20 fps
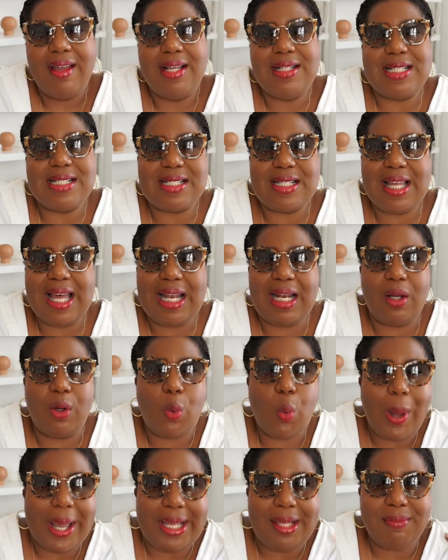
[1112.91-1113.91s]
doesn't kind of
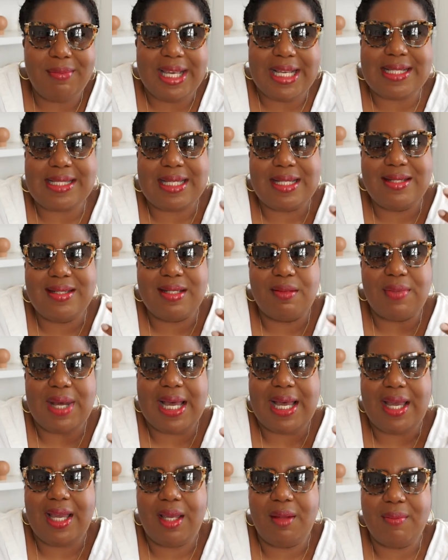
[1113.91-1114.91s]
quite mix into
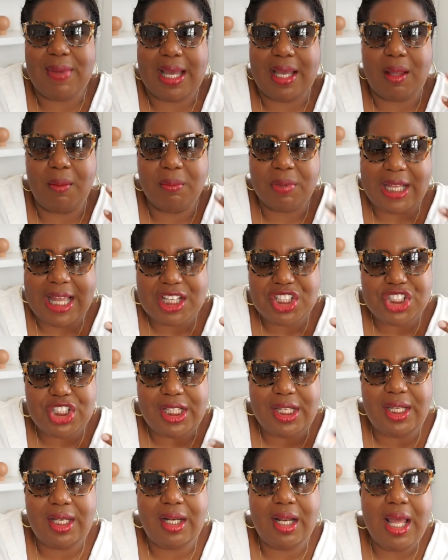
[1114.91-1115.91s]
my, my
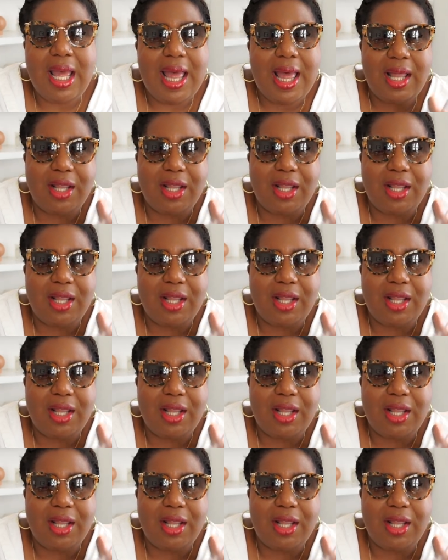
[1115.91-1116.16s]
complexion.